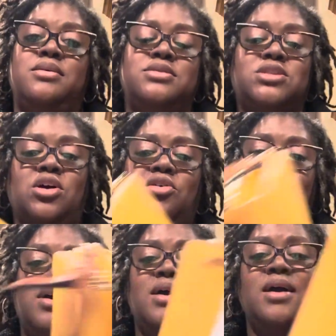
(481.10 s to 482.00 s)

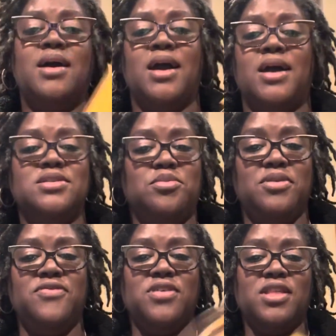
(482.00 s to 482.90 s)
So I don't be
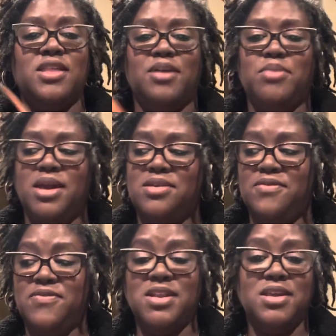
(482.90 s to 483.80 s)
feeling like making a
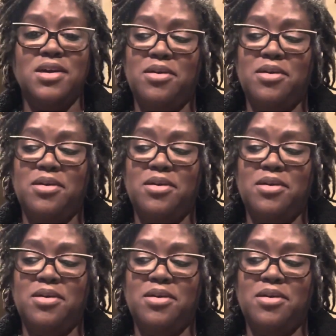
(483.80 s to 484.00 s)
video